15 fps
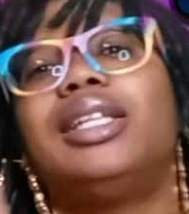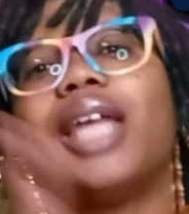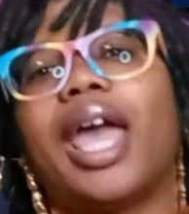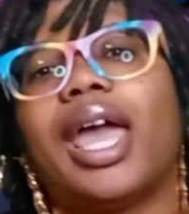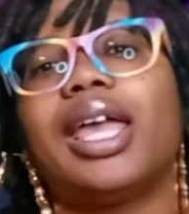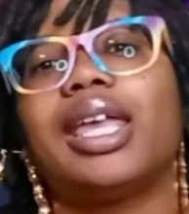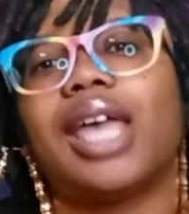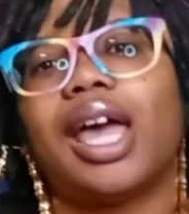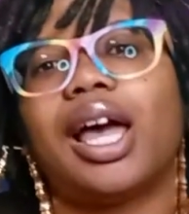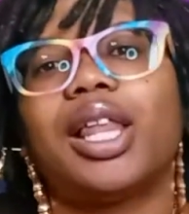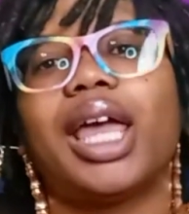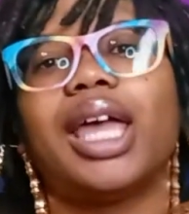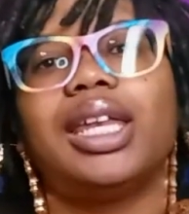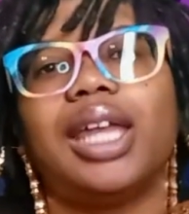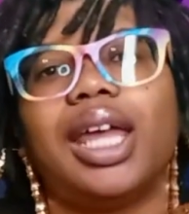Danielle
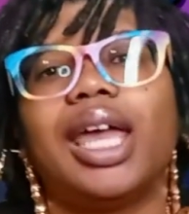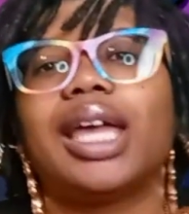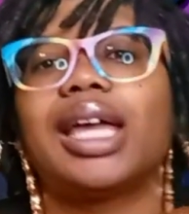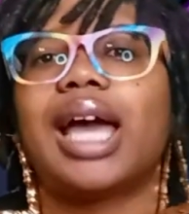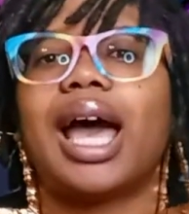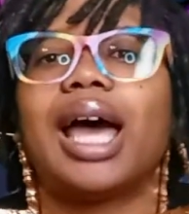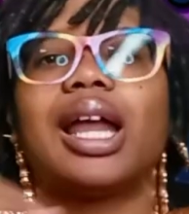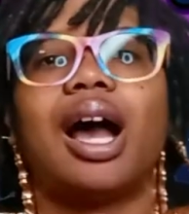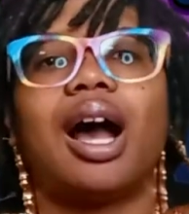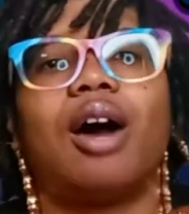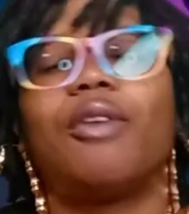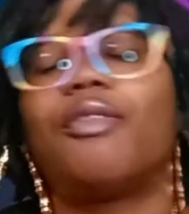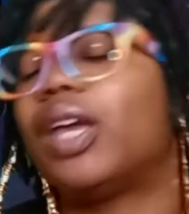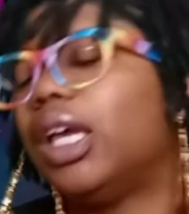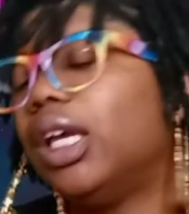and Nick got
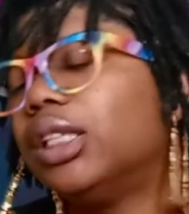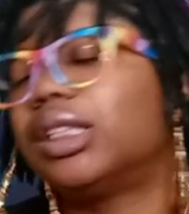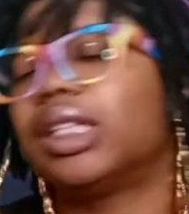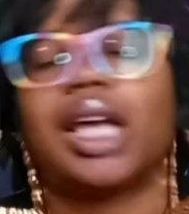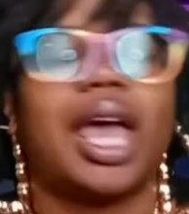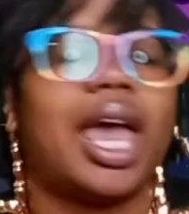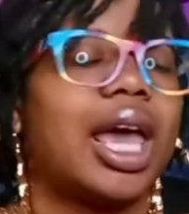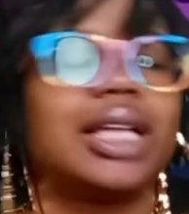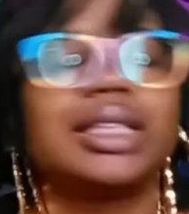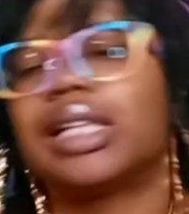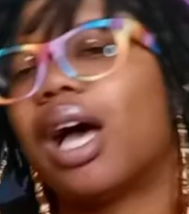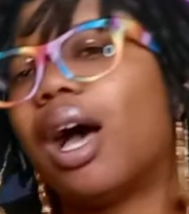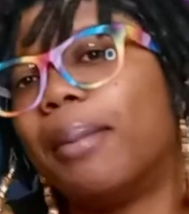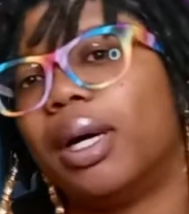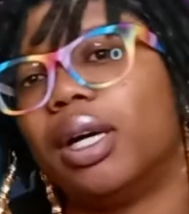off easy as
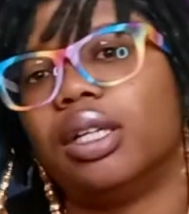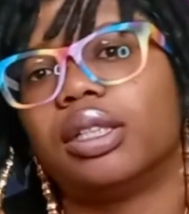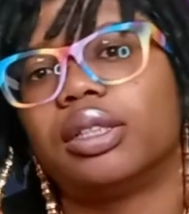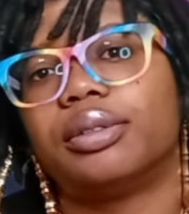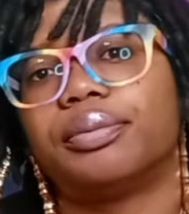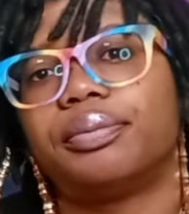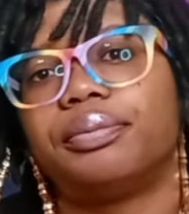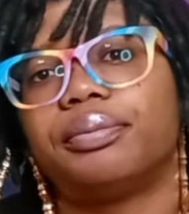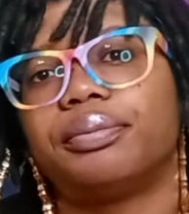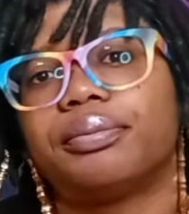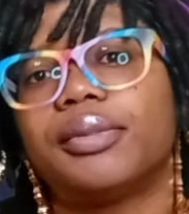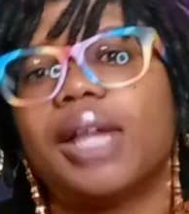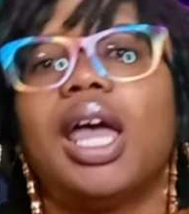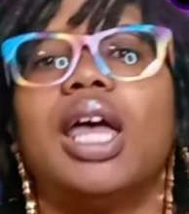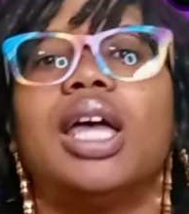a mug.
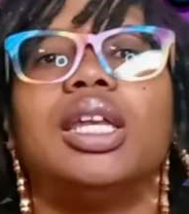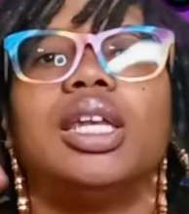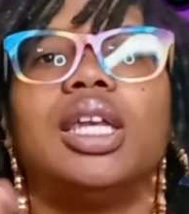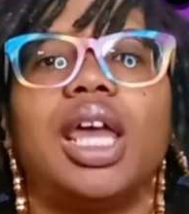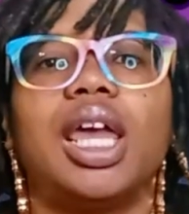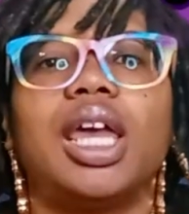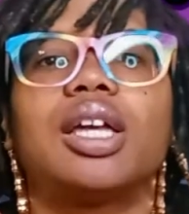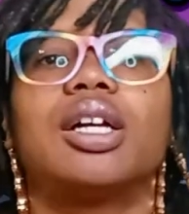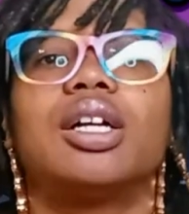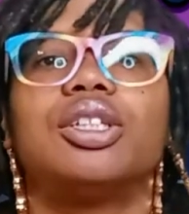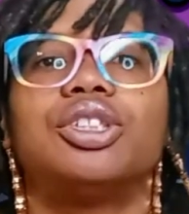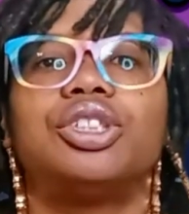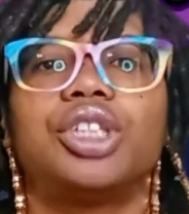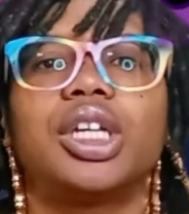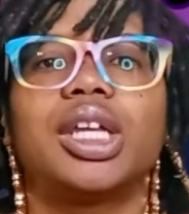Nick
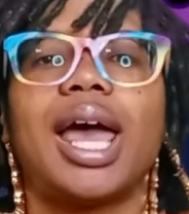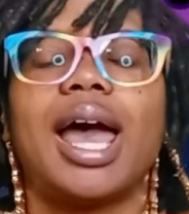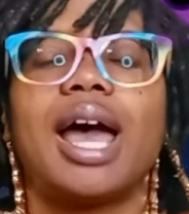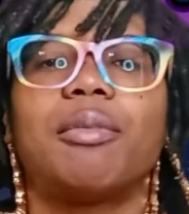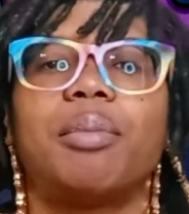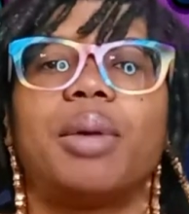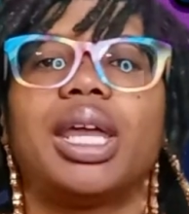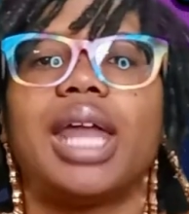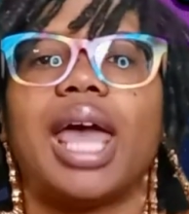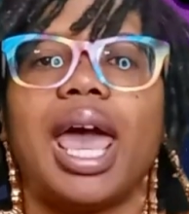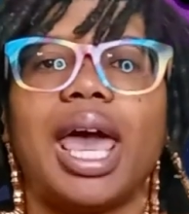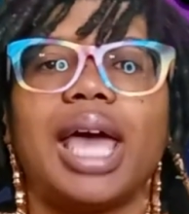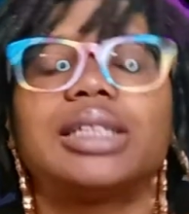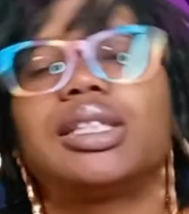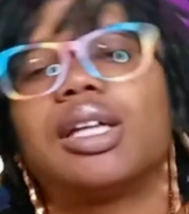should have been
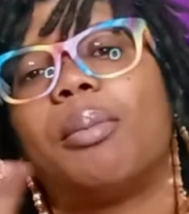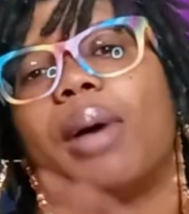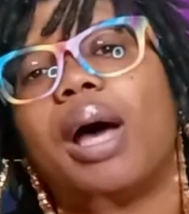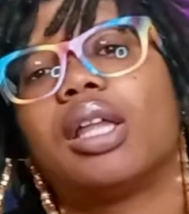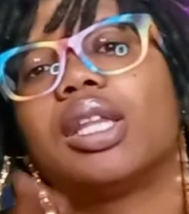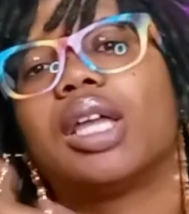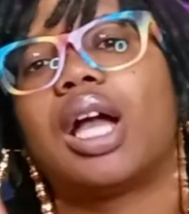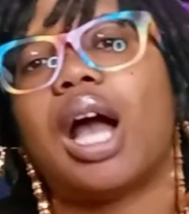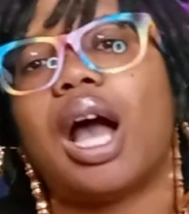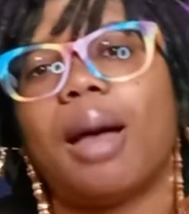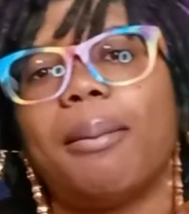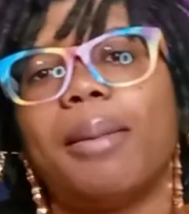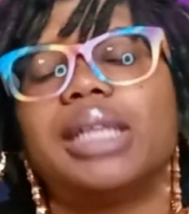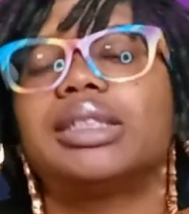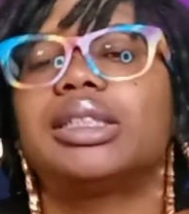asked about the
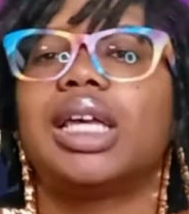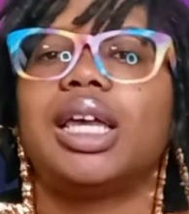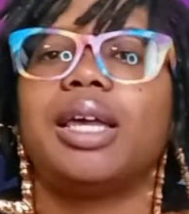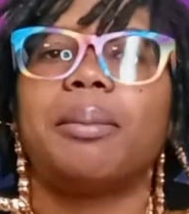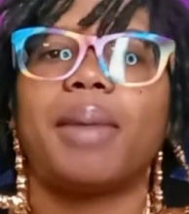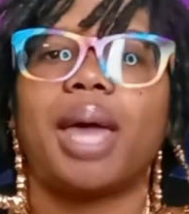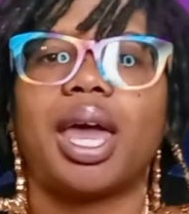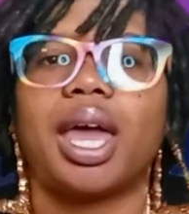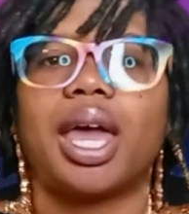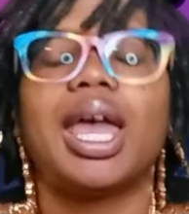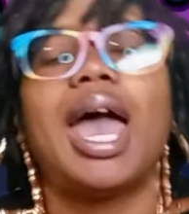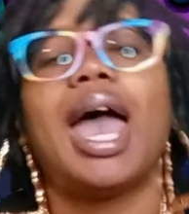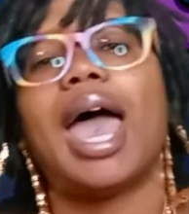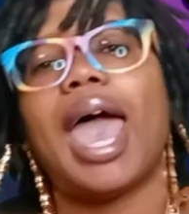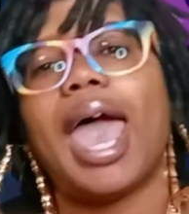comments he made
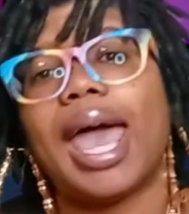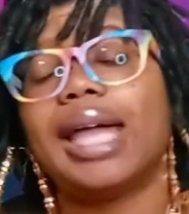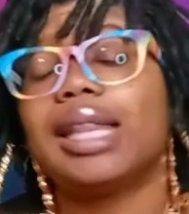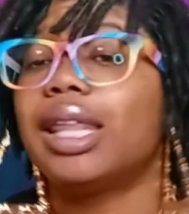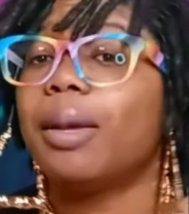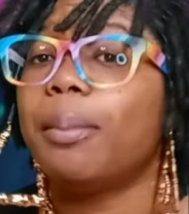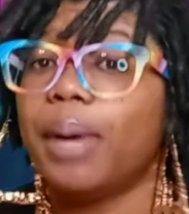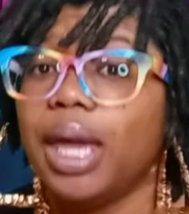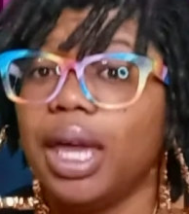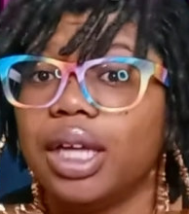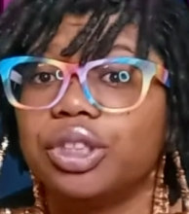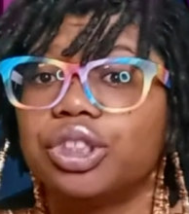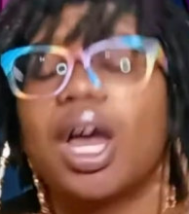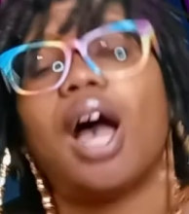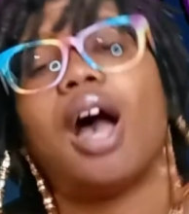at the
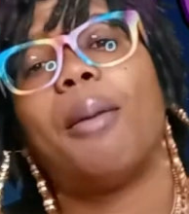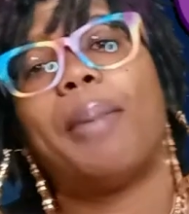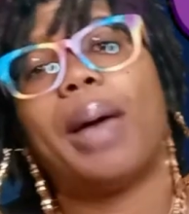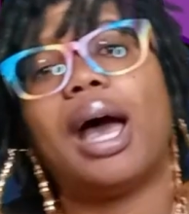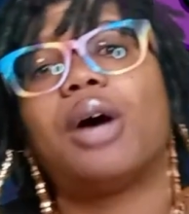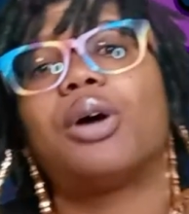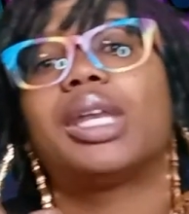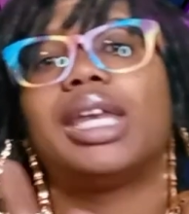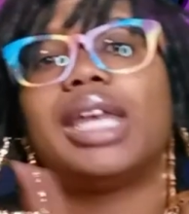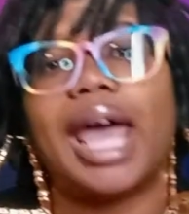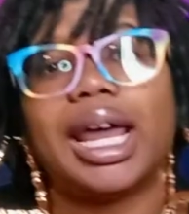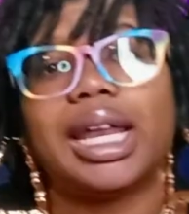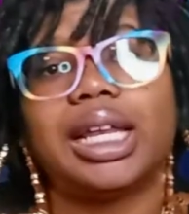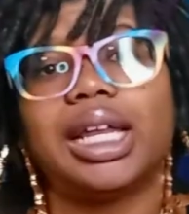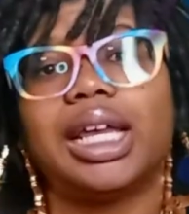beach about
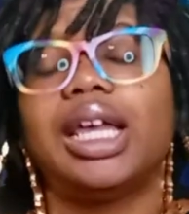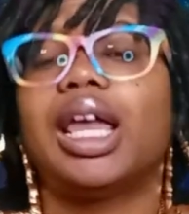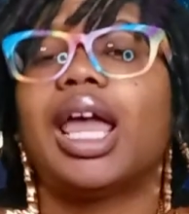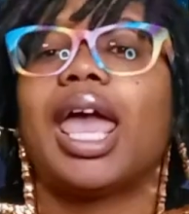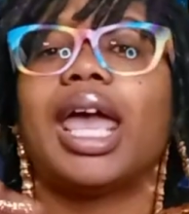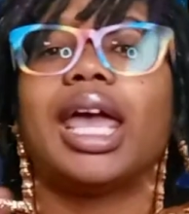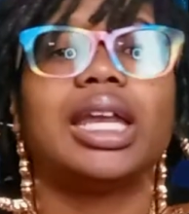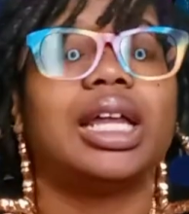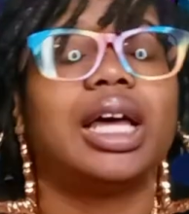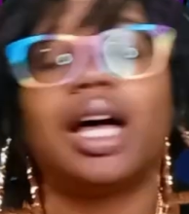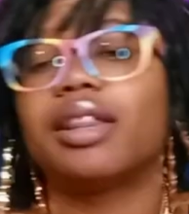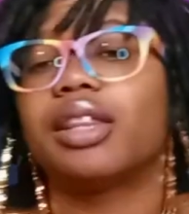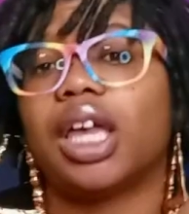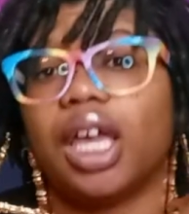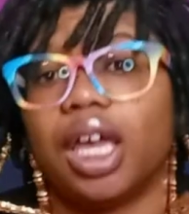Natalie and
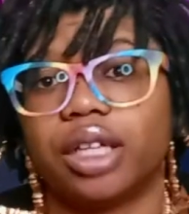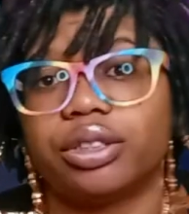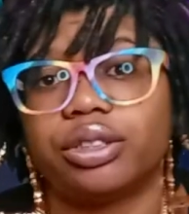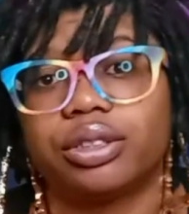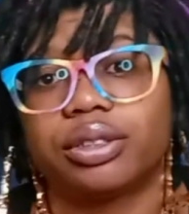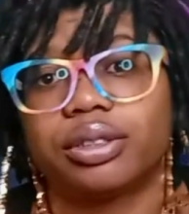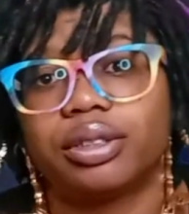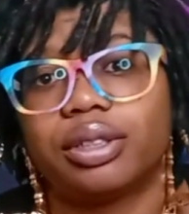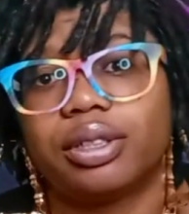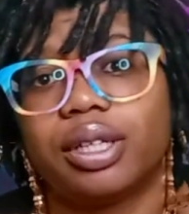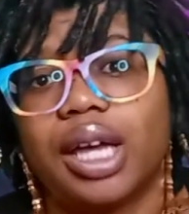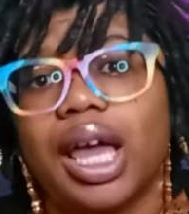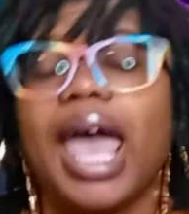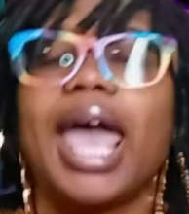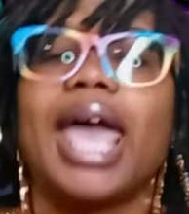other ish.
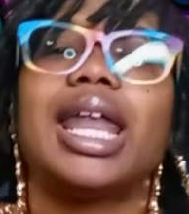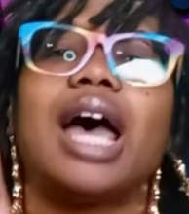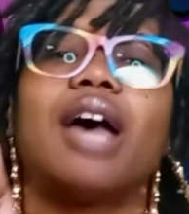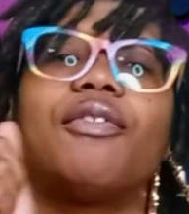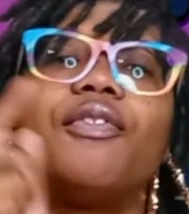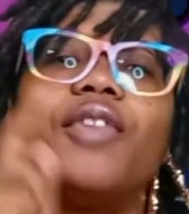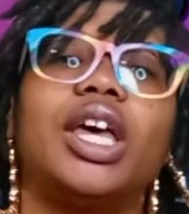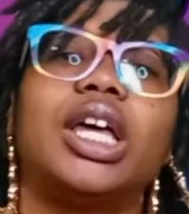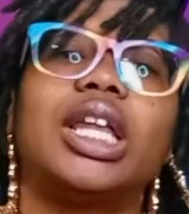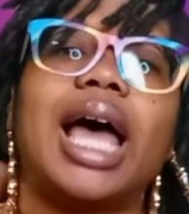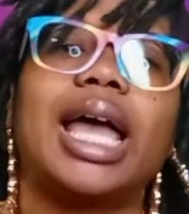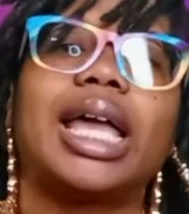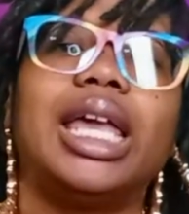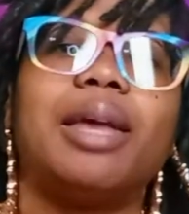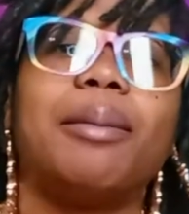And I feel
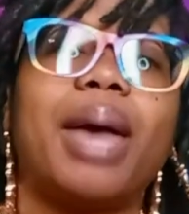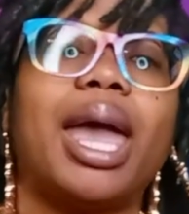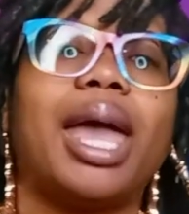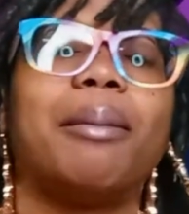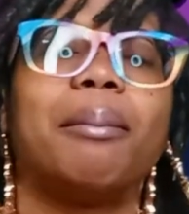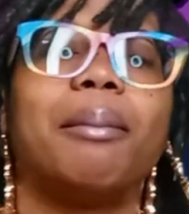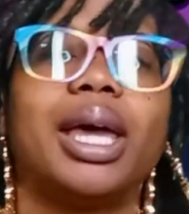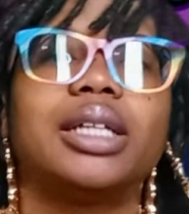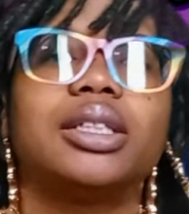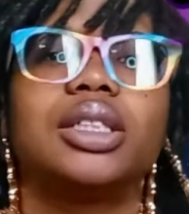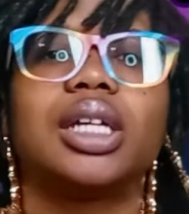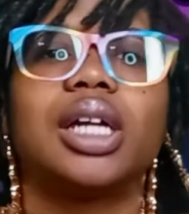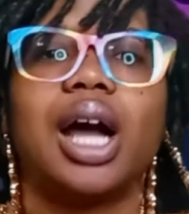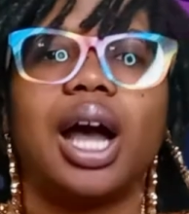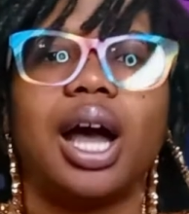like he made
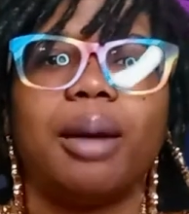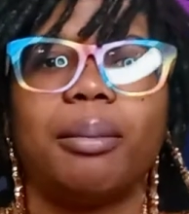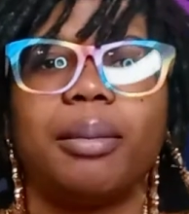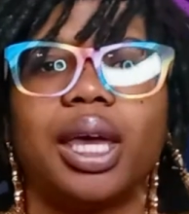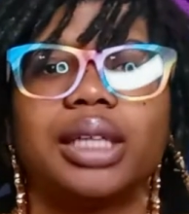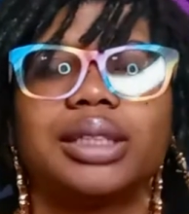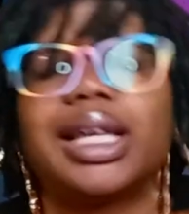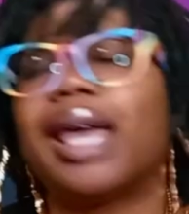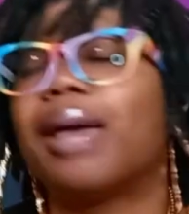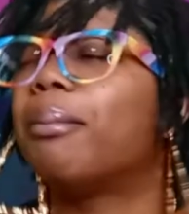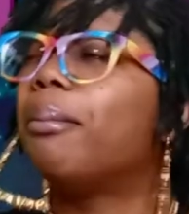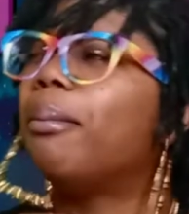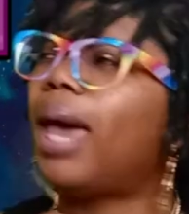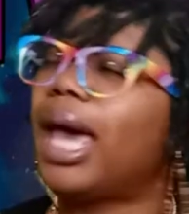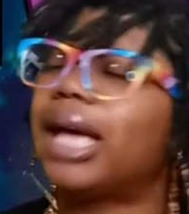messy comments
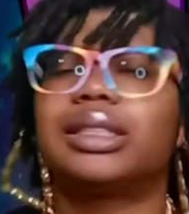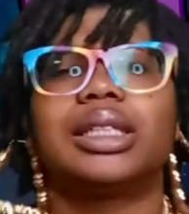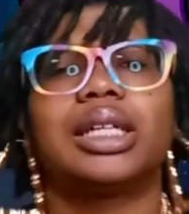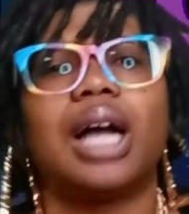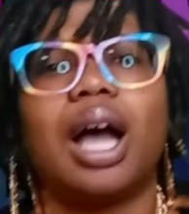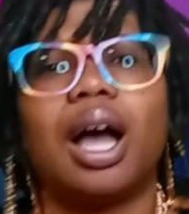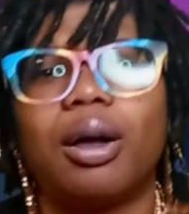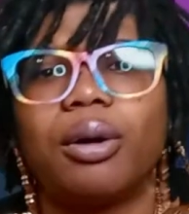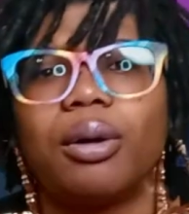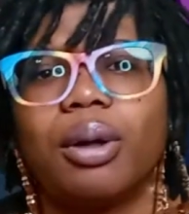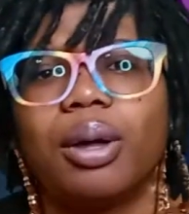in Mexico,